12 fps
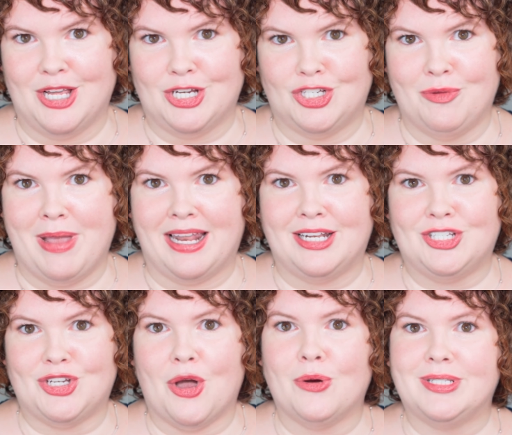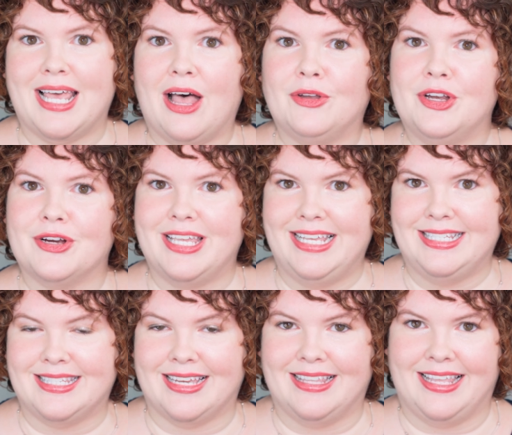She managed a hotel near
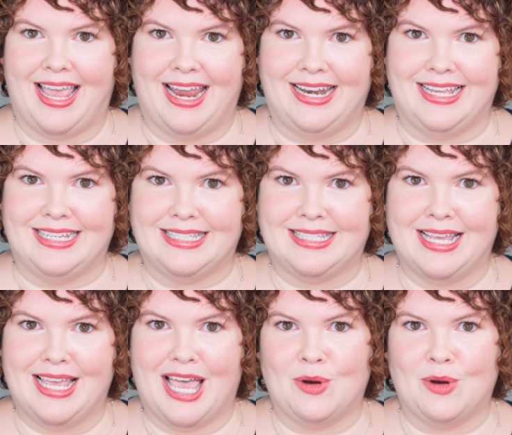Giza in the eighties